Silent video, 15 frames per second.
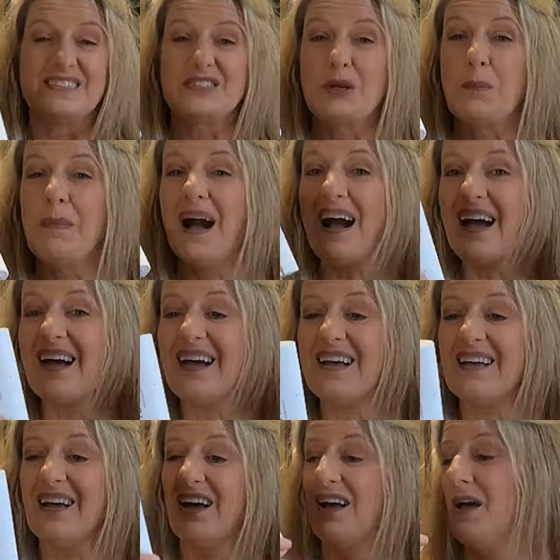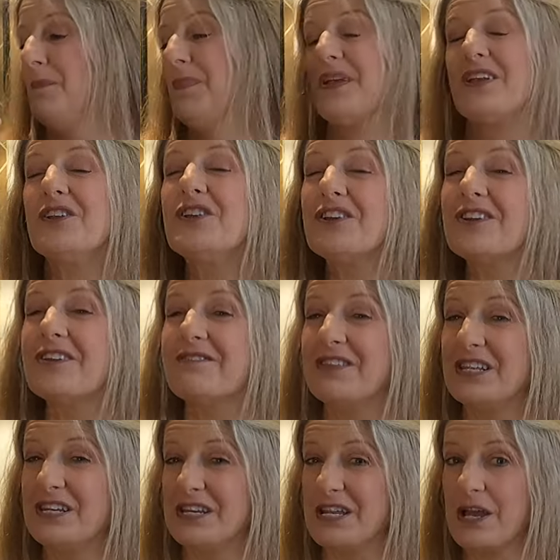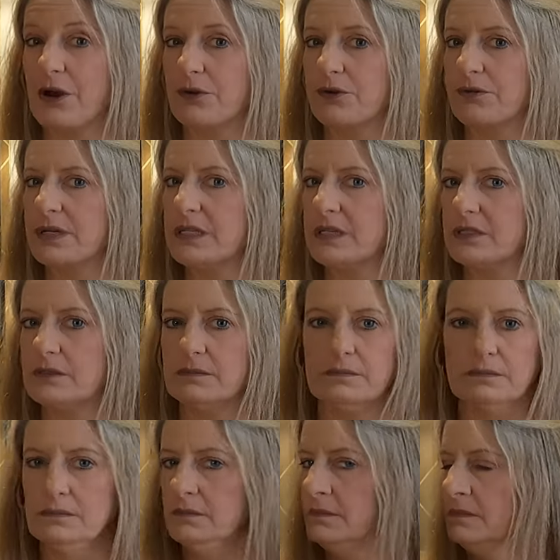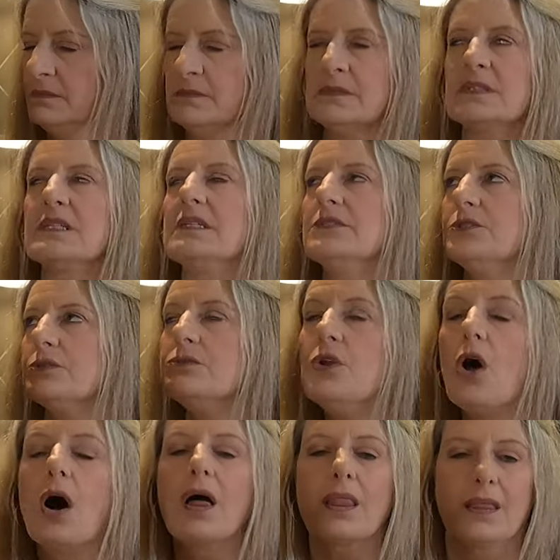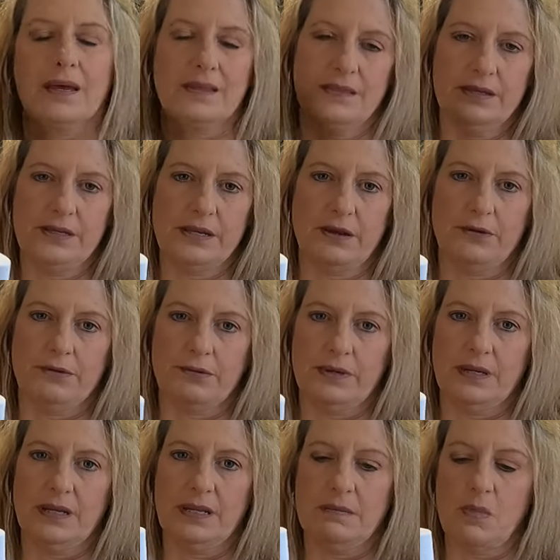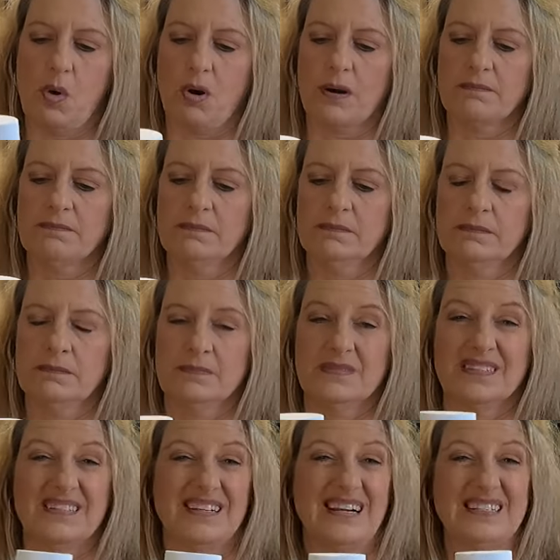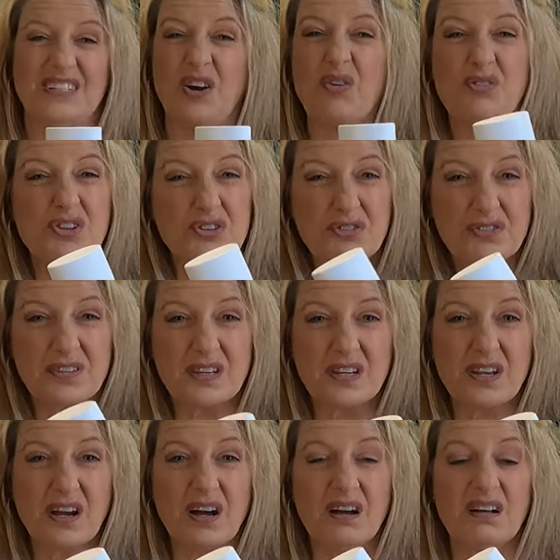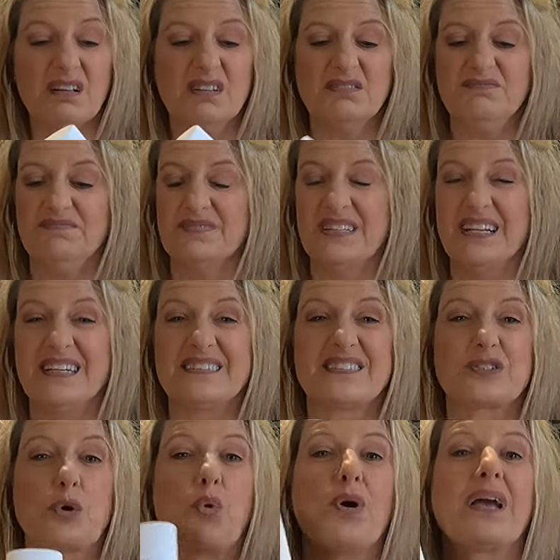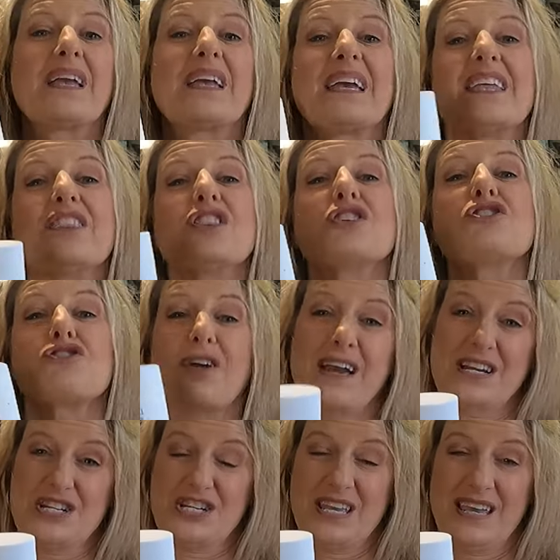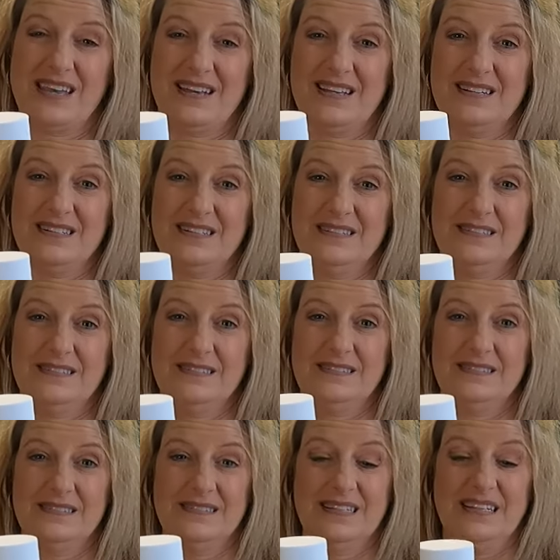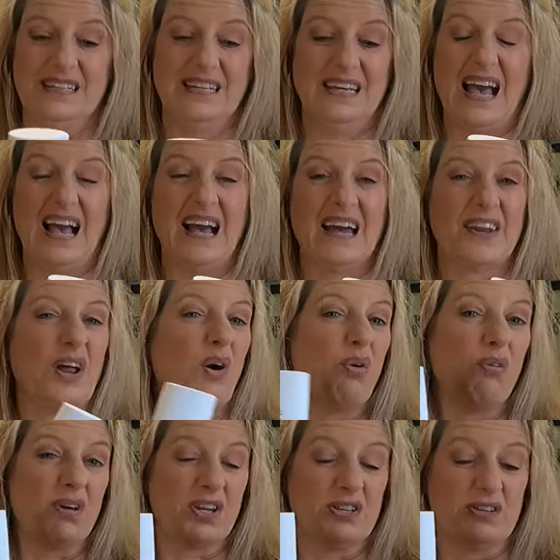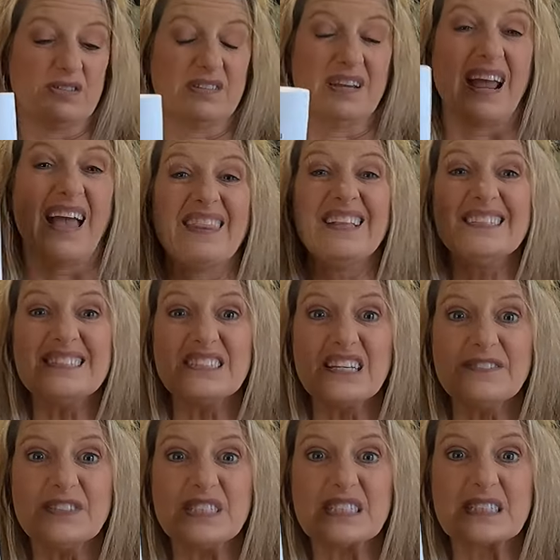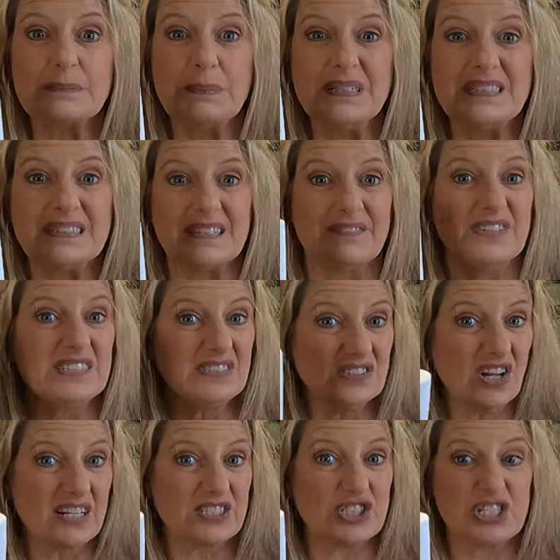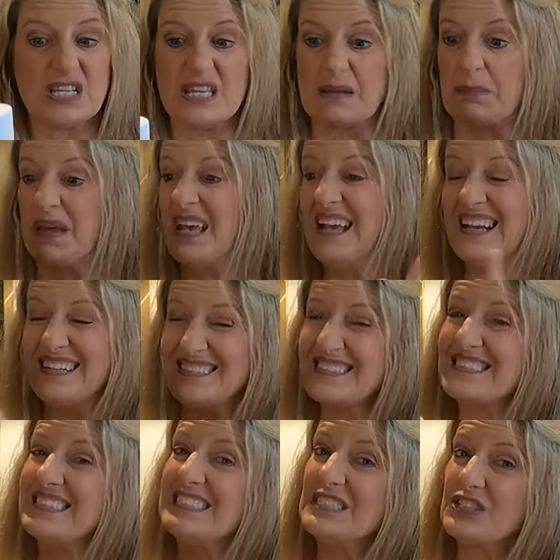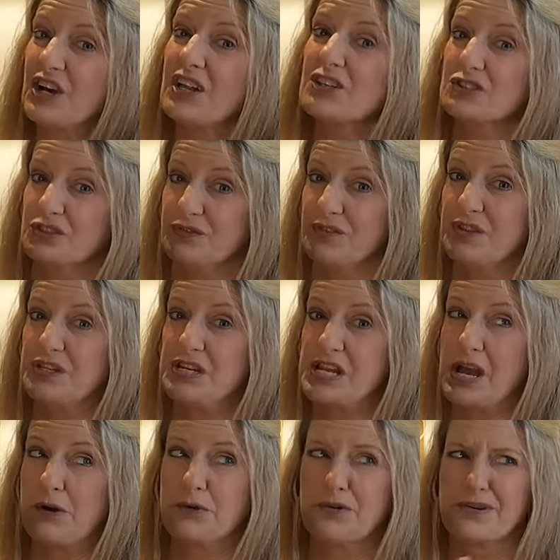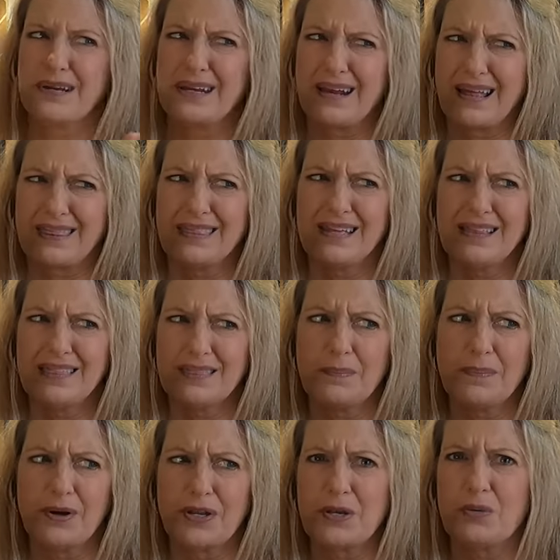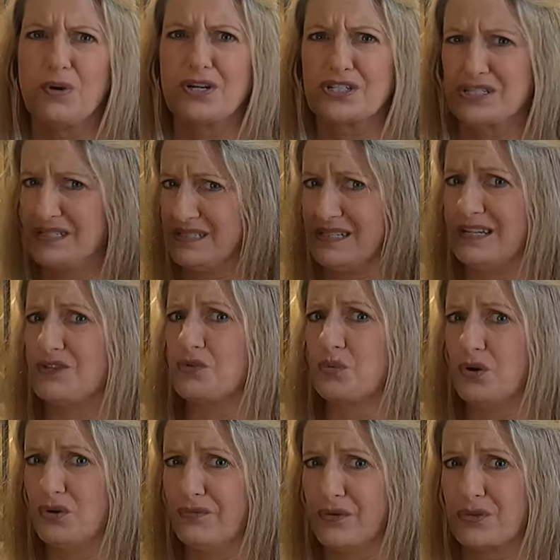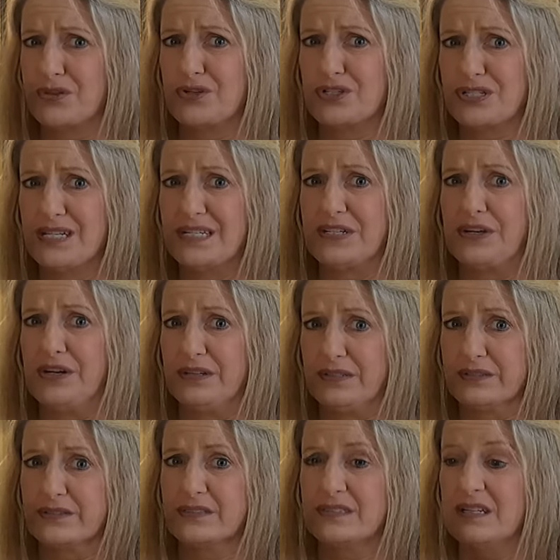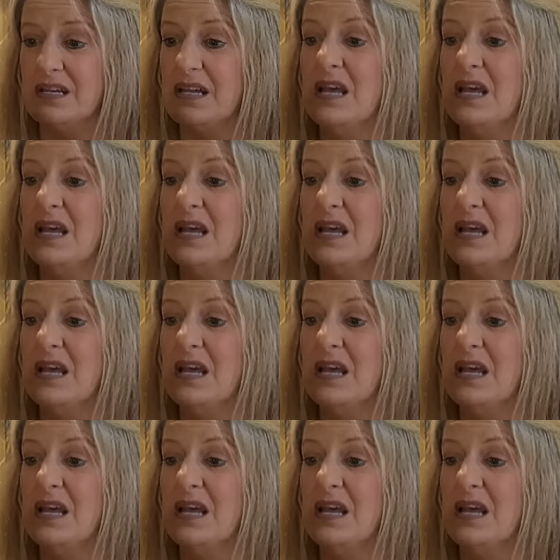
So my opinion of the deodorant, I do not like the deodorant anymore. I don't use it at all. It's going in the trash can. I don't want to use And this stuff's expensive. It's not cheap. It's $10 for the deodorant and I think the body wash is like 12 or $13.